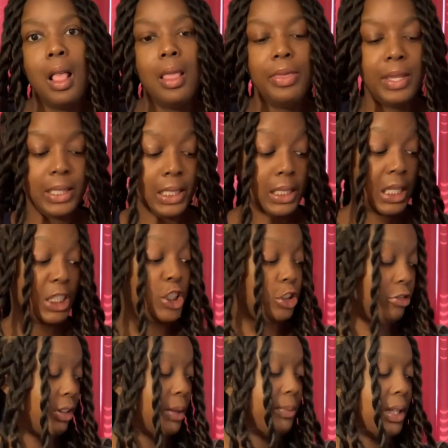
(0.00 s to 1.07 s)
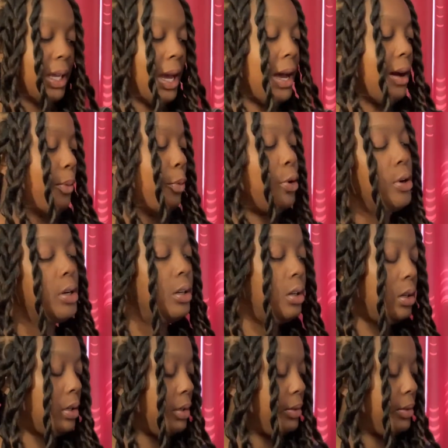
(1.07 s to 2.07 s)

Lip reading: This is extremely hot water.